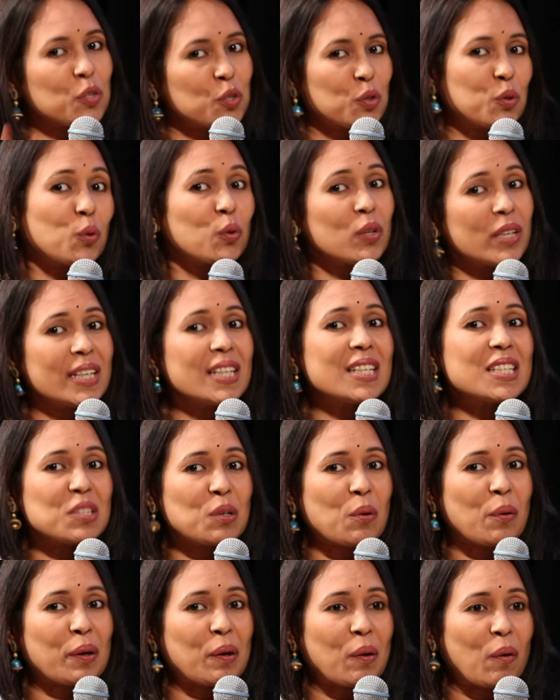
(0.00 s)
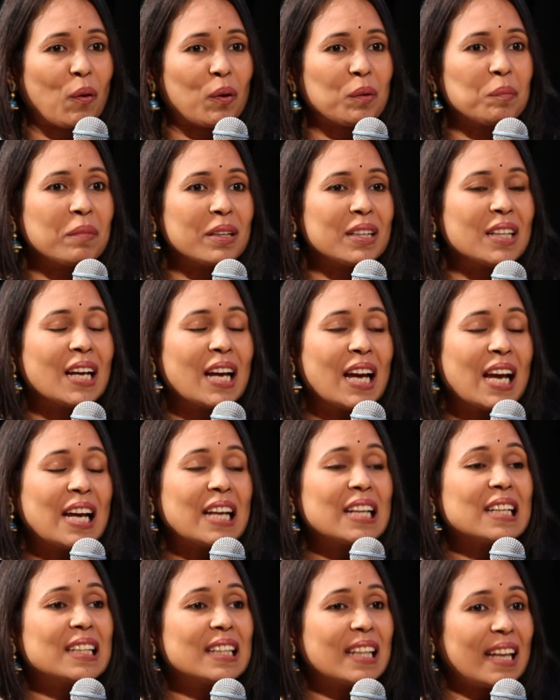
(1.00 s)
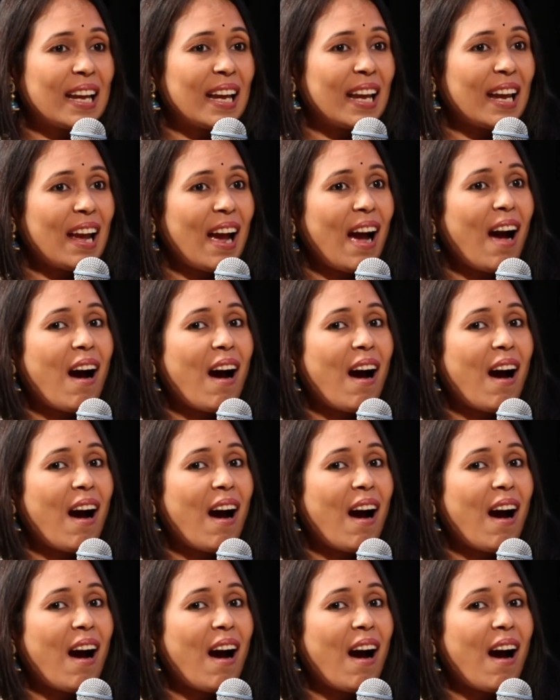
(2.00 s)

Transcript: shooting is going on, but they